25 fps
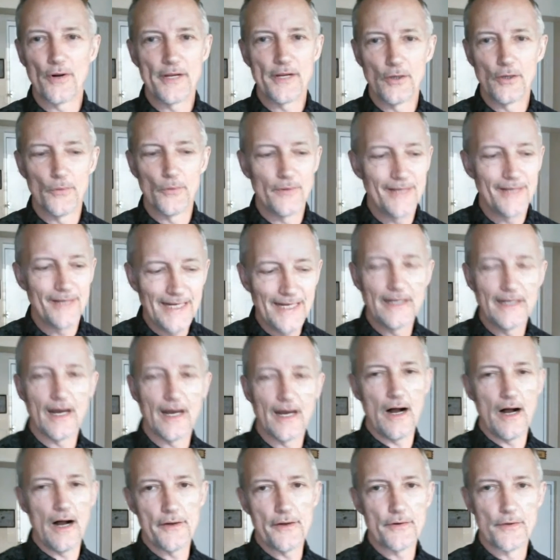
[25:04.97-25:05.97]
You don't need
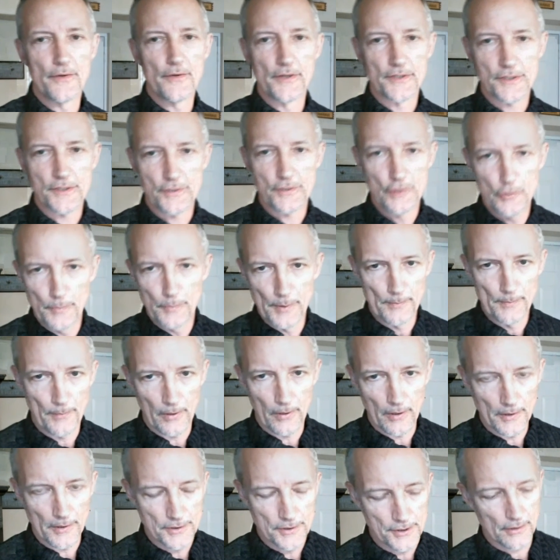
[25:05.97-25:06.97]
to honor the stupid
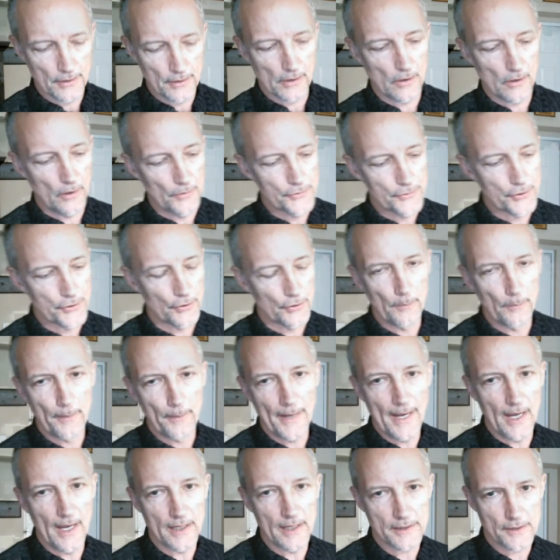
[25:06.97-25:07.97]
parts of your cultural
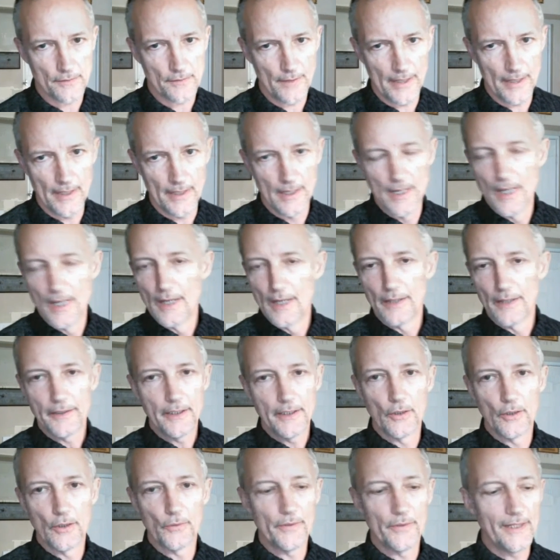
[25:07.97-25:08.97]
past, right?
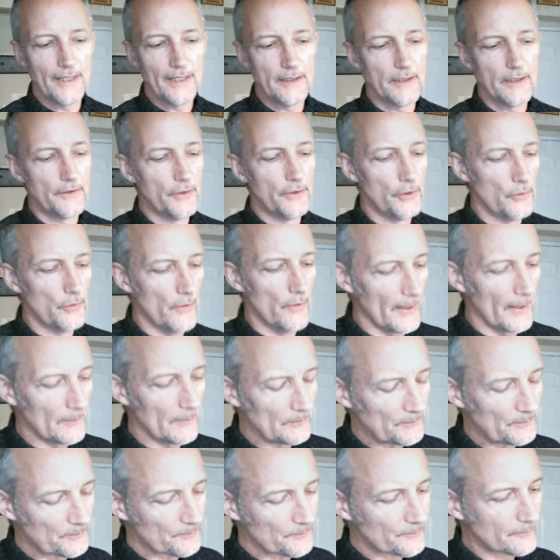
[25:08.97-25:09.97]
You don't need to do that.
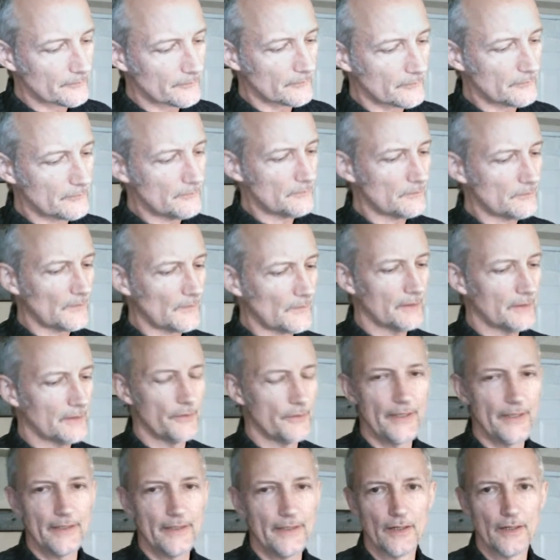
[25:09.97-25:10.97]
To
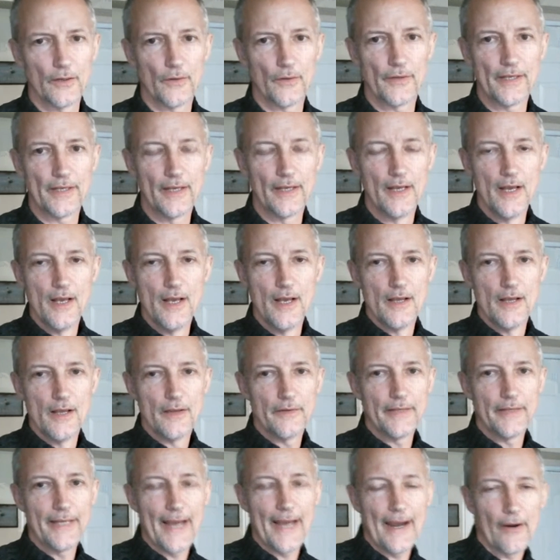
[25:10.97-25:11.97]
the, you know, the
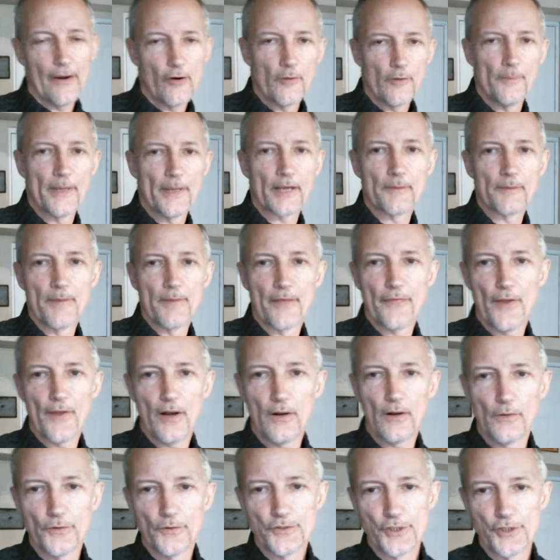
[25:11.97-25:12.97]
the Arabic
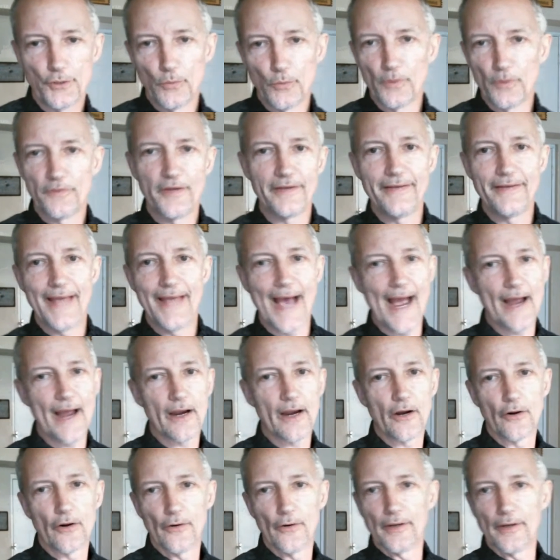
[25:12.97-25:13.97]
mythology with the
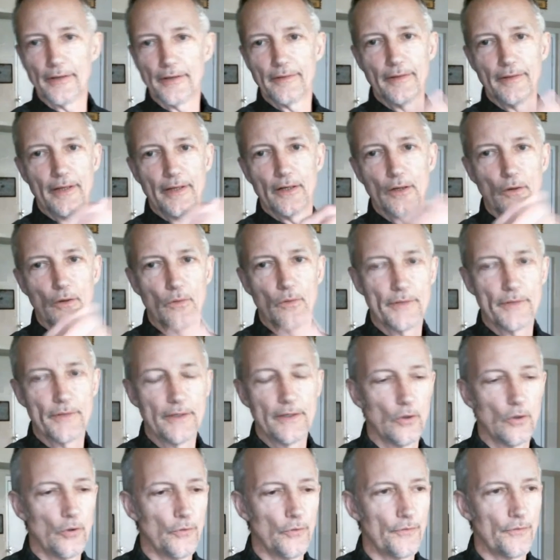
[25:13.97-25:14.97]
dagger and you know the
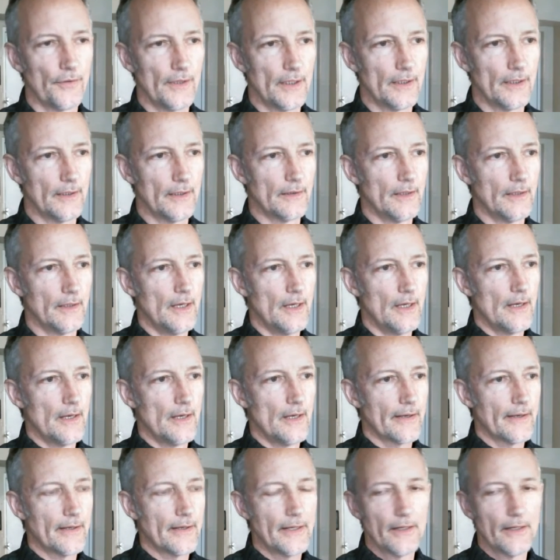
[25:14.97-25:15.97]
old, uh,
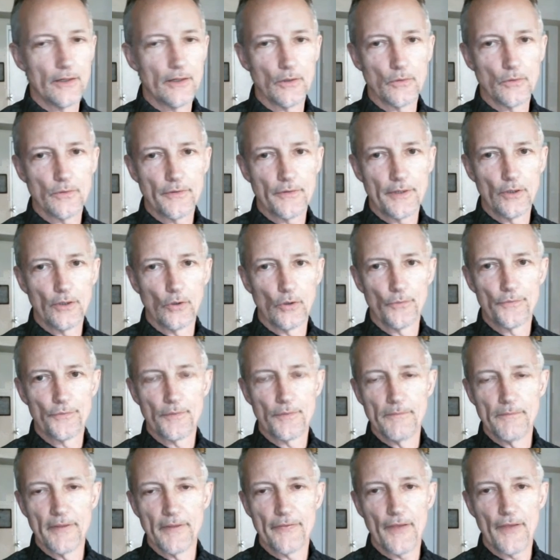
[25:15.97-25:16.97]
you know, the old
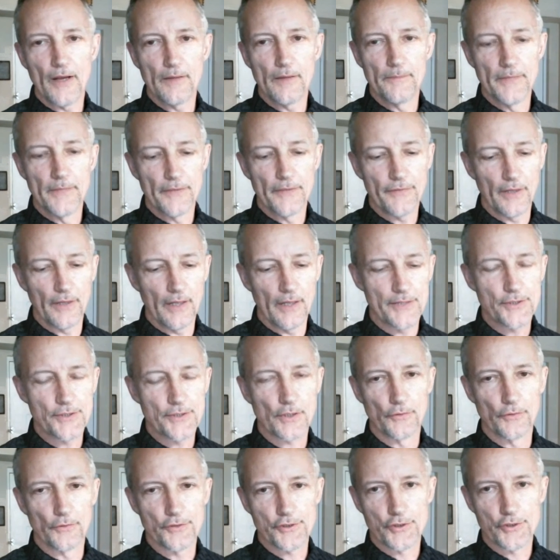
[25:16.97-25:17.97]
mythological
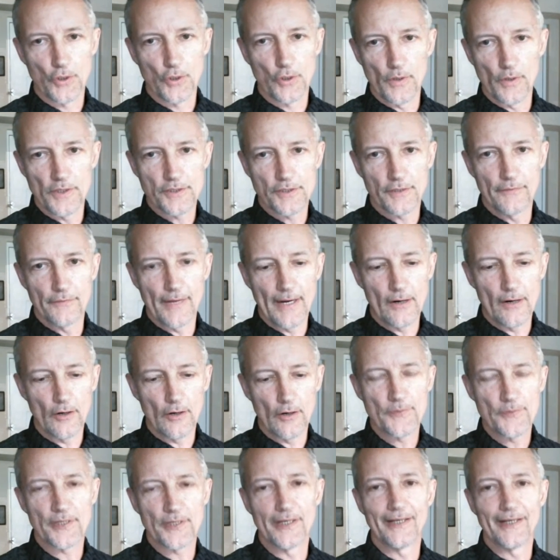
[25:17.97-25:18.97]
stories of the Arabs
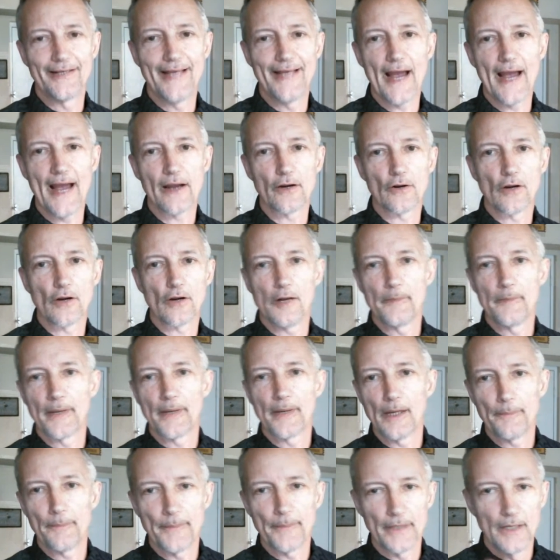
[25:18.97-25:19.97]
and the dagger coming
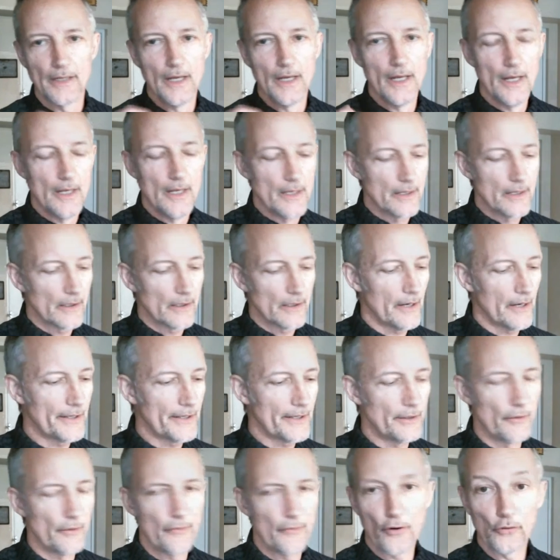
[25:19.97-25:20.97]
up and cutting
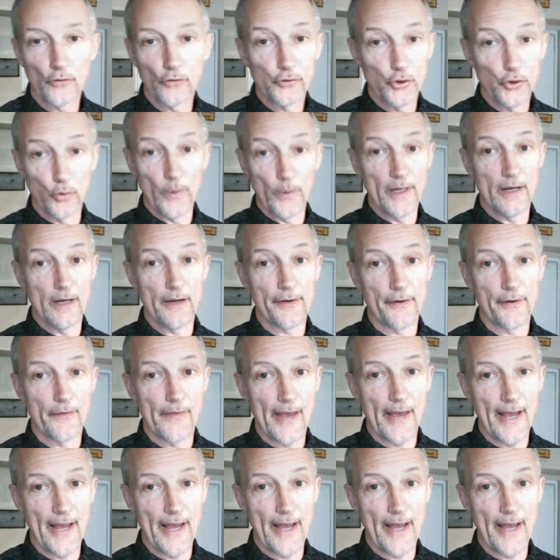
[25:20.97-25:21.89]
your throat. Do we honor that?